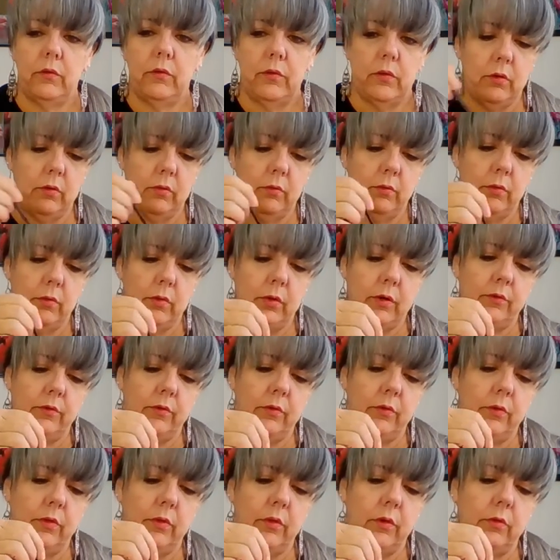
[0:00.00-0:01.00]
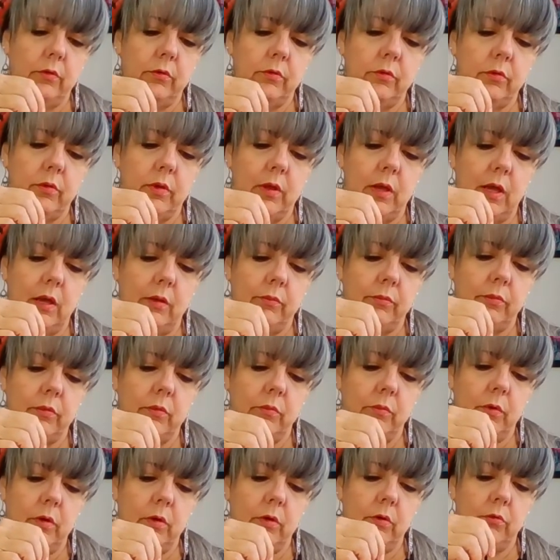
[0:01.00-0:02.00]
So wherever there's
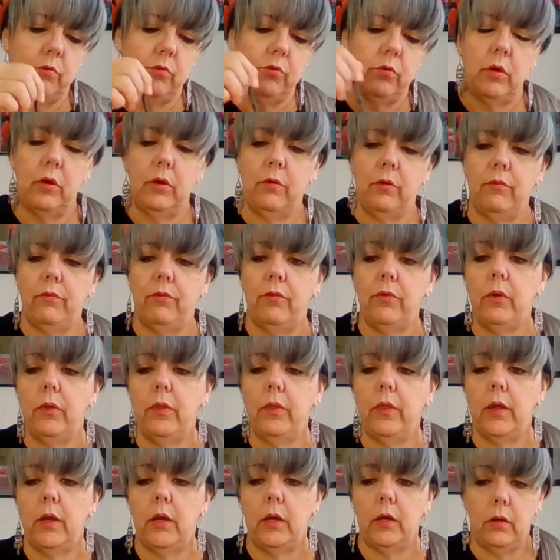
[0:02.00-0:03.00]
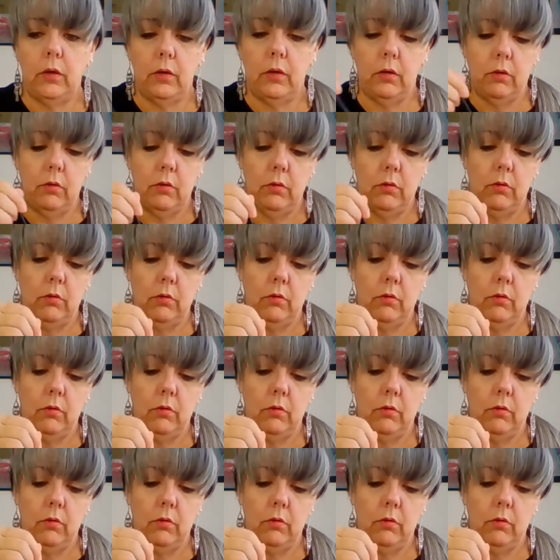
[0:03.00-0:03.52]
gaps, I'm going to try and fill that in.